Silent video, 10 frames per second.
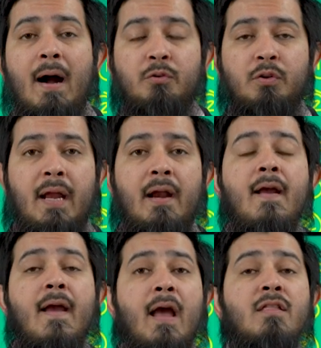out there
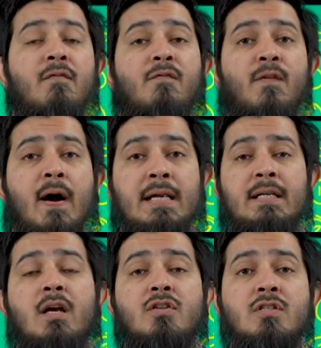and then
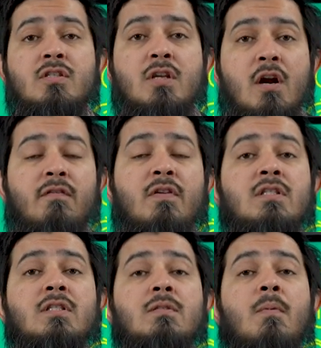find
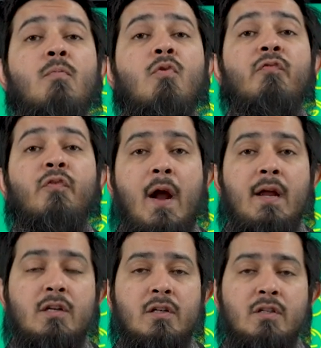service
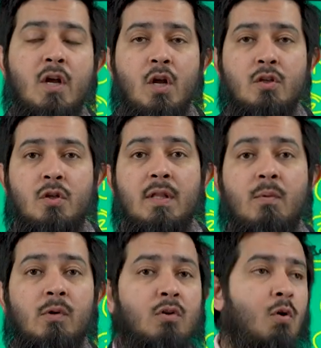providers. So they
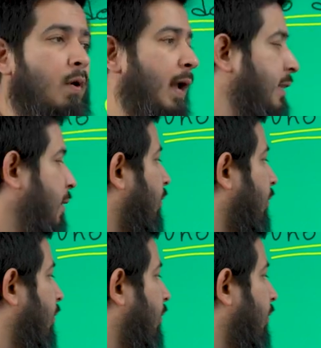will go and they